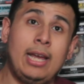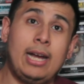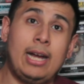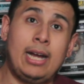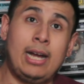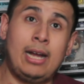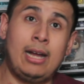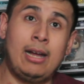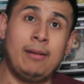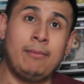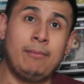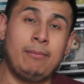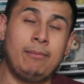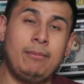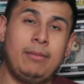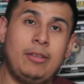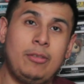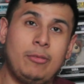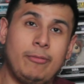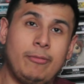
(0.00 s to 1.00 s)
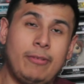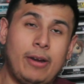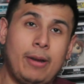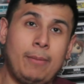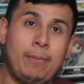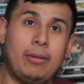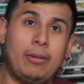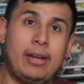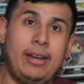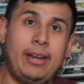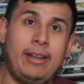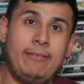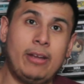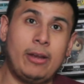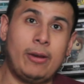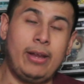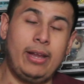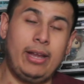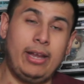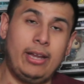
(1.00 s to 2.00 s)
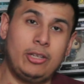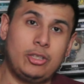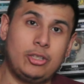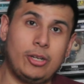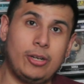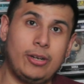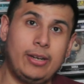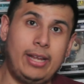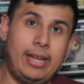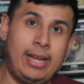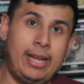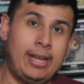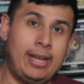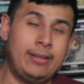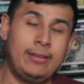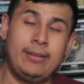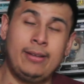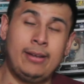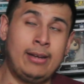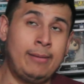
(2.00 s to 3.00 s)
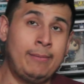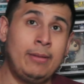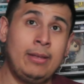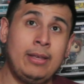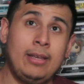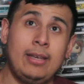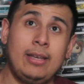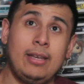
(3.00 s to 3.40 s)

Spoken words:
He's very bloody, very injured, and